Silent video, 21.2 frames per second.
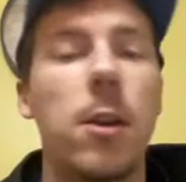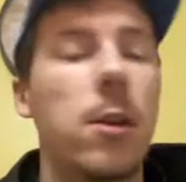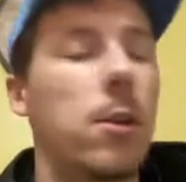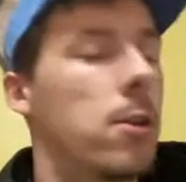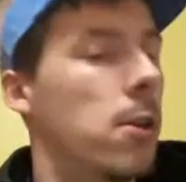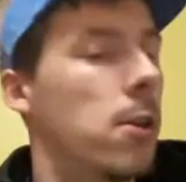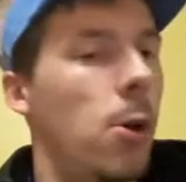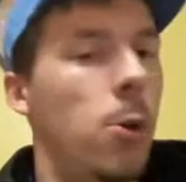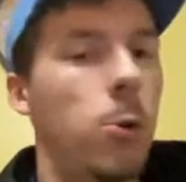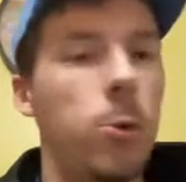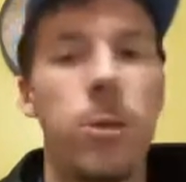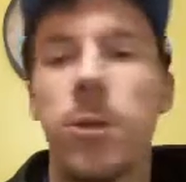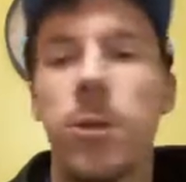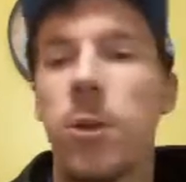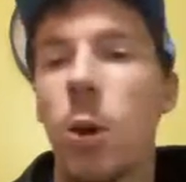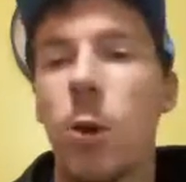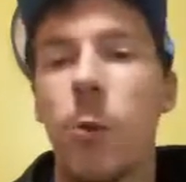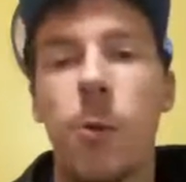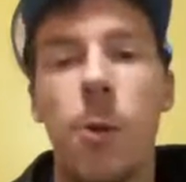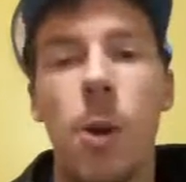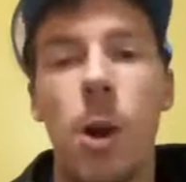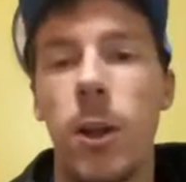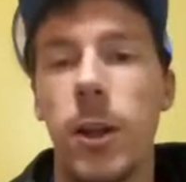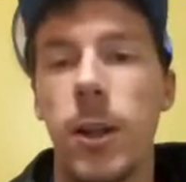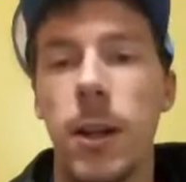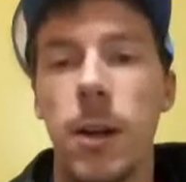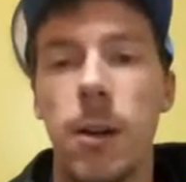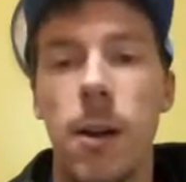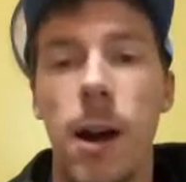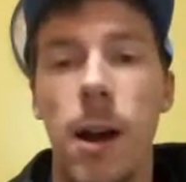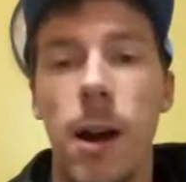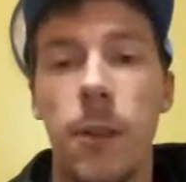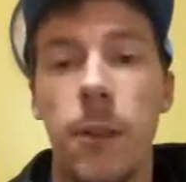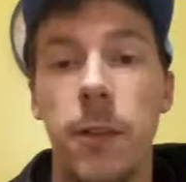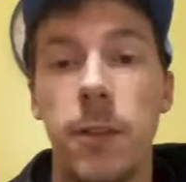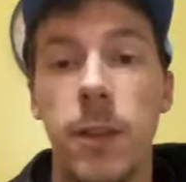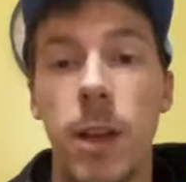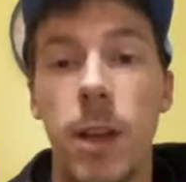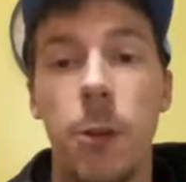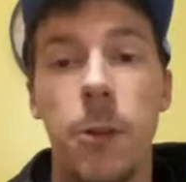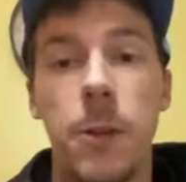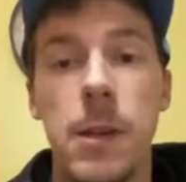No snow falling here on the
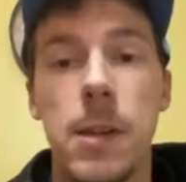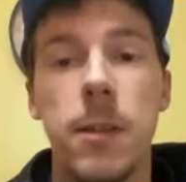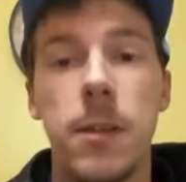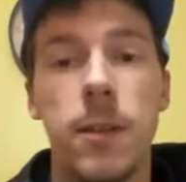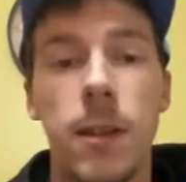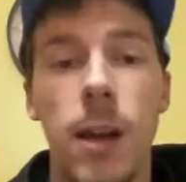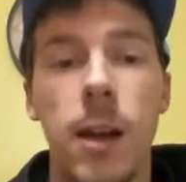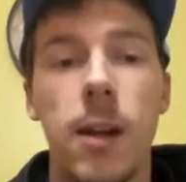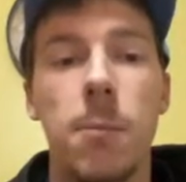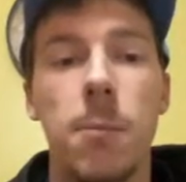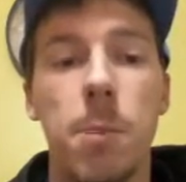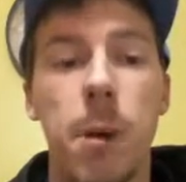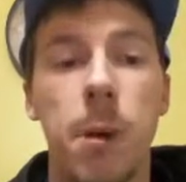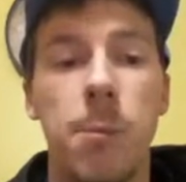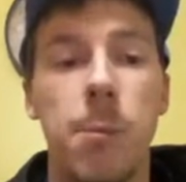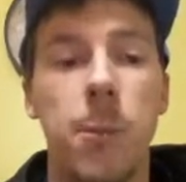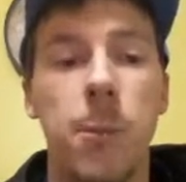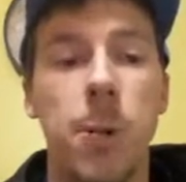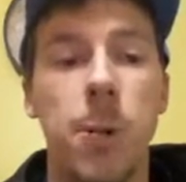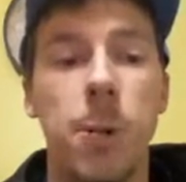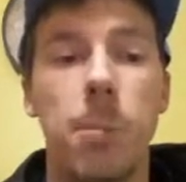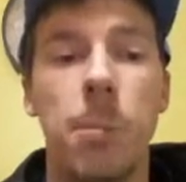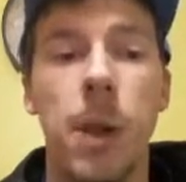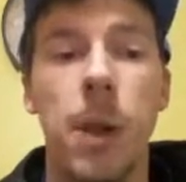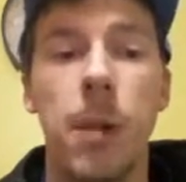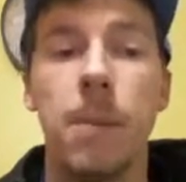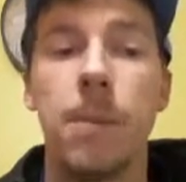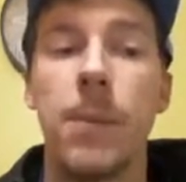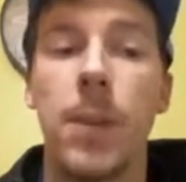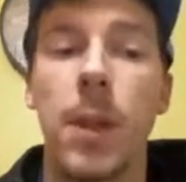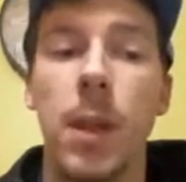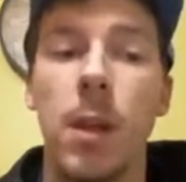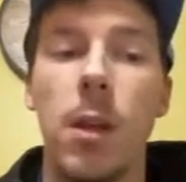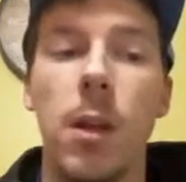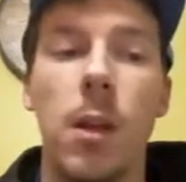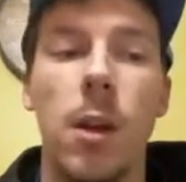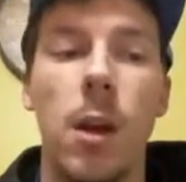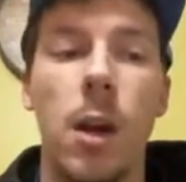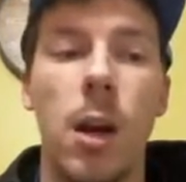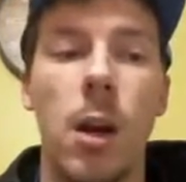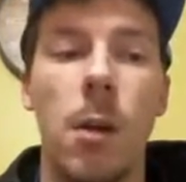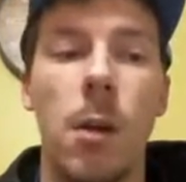southeast side of Buffalo, but
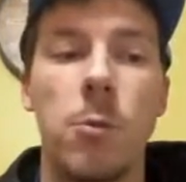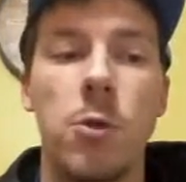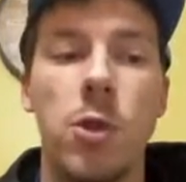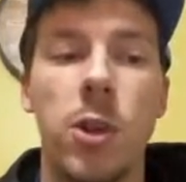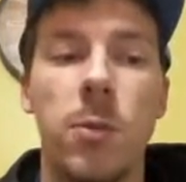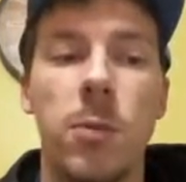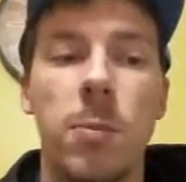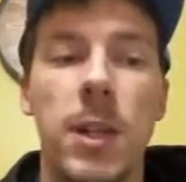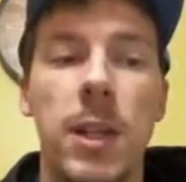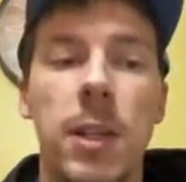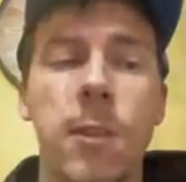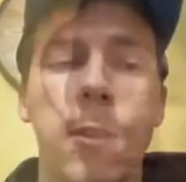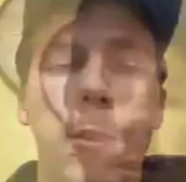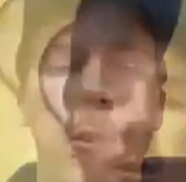trust me, it's